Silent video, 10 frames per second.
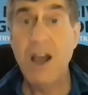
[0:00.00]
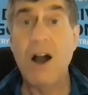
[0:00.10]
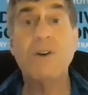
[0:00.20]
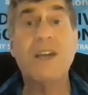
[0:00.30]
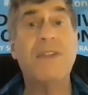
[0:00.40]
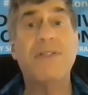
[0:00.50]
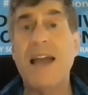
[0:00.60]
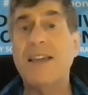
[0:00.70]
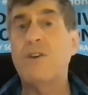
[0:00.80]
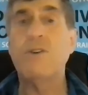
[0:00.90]
Okay,
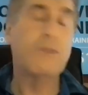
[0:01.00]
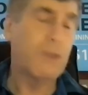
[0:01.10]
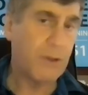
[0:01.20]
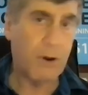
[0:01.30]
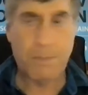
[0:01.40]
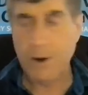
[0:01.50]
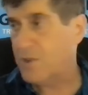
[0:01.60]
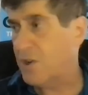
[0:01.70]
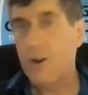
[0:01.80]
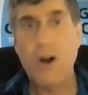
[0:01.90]
thank you. You're the third
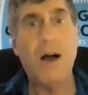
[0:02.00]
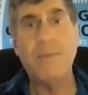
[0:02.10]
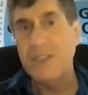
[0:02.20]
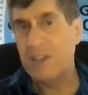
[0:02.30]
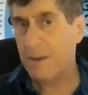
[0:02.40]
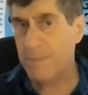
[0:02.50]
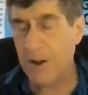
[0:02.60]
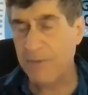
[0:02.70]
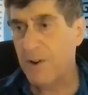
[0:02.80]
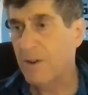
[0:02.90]
person to call me, take me
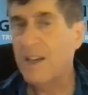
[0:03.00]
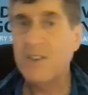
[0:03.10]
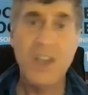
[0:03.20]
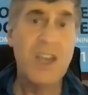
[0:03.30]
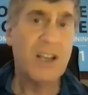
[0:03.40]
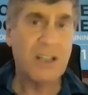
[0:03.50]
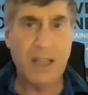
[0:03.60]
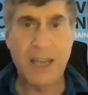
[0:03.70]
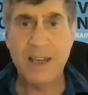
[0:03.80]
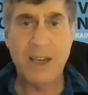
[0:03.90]
off your list,
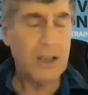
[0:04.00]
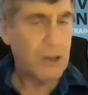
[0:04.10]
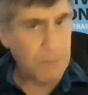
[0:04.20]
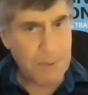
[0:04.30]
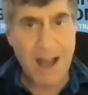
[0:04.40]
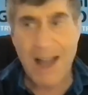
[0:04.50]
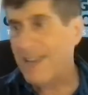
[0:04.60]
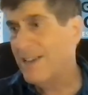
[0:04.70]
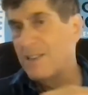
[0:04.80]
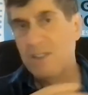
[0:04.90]
click,
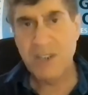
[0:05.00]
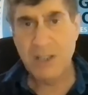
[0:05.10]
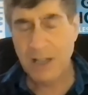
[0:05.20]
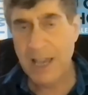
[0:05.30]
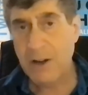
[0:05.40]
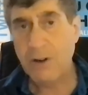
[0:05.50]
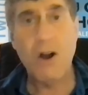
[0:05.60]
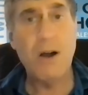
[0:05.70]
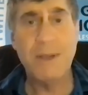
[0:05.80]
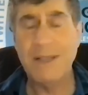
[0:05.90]
goodbye, see you later,
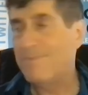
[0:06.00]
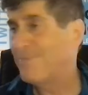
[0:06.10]
call me.